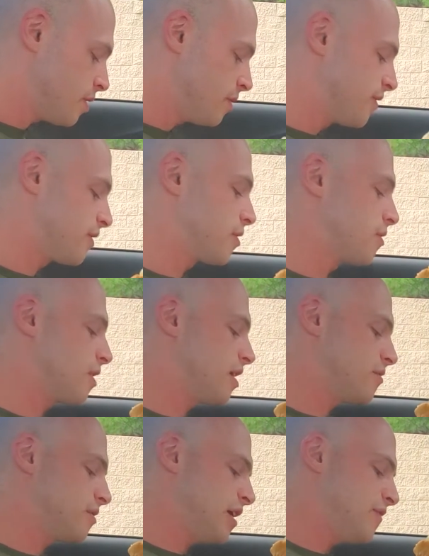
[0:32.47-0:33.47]
So, you know,
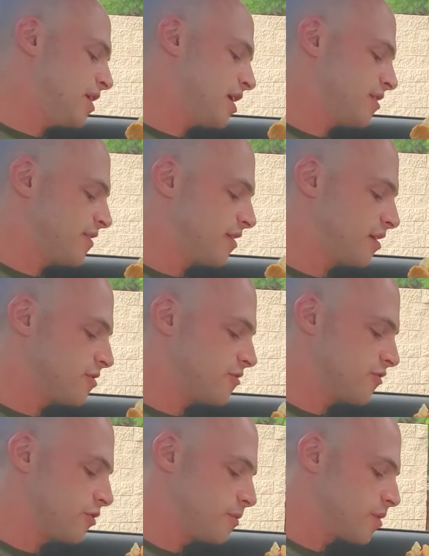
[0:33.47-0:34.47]
I haven't had a standard
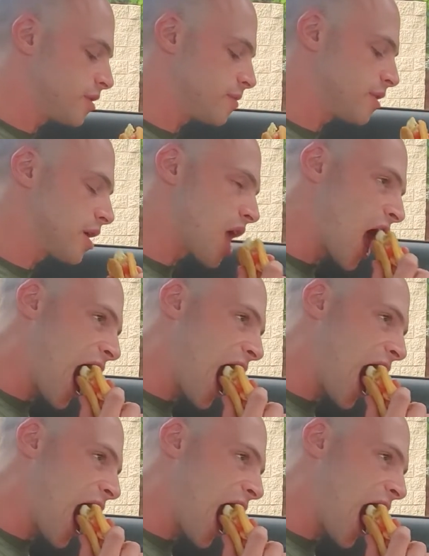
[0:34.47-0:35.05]
chalupa in a minute.